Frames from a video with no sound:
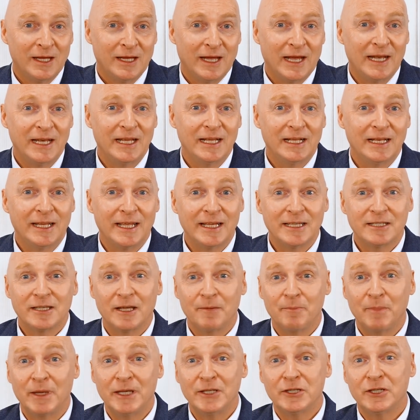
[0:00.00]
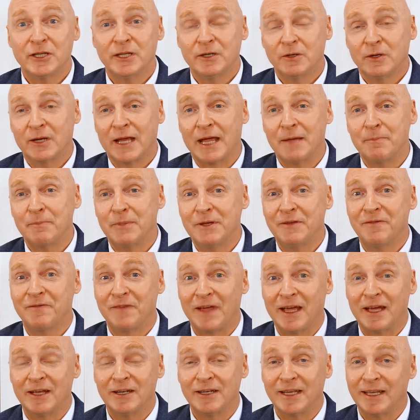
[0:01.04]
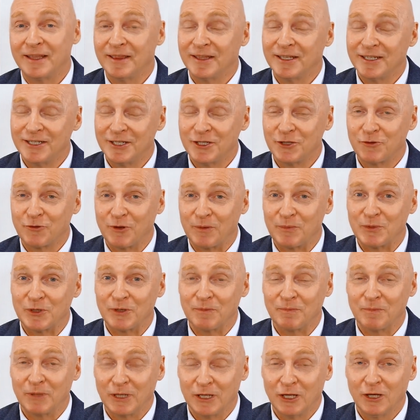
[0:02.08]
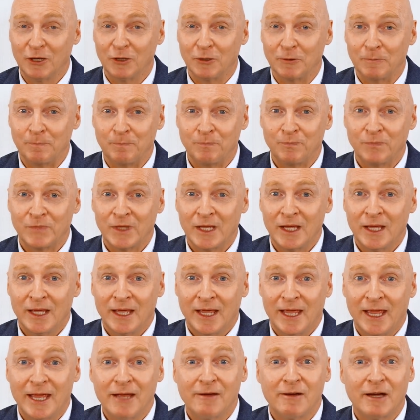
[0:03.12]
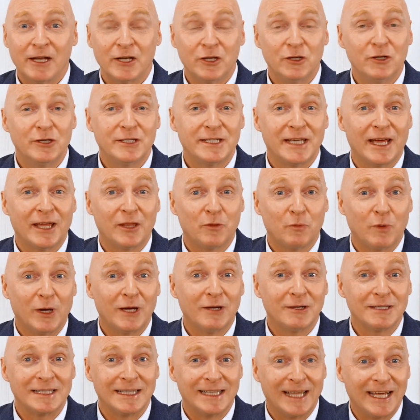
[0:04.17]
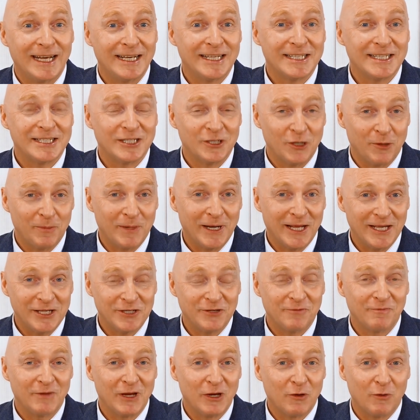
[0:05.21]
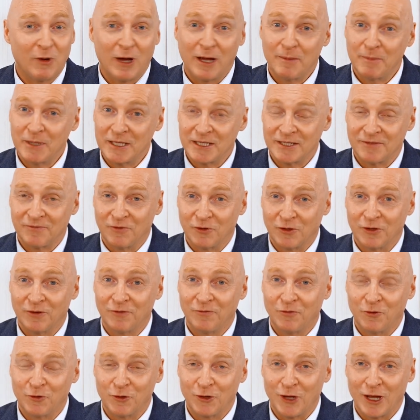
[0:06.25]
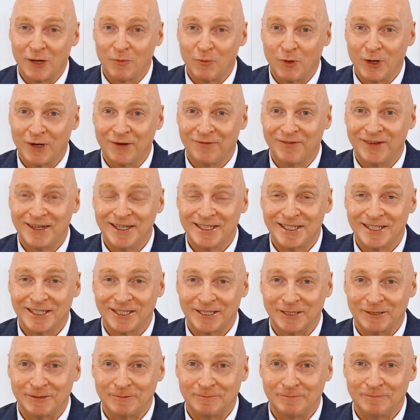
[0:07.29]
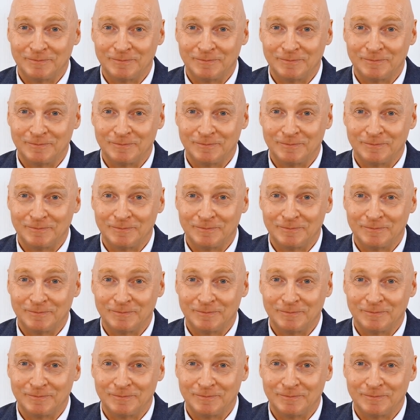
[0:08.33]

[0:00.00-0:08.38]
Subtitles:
Any links I mentioned can be found in the description below. Here are New South Wales' latest nomination requirements for the 491 visa.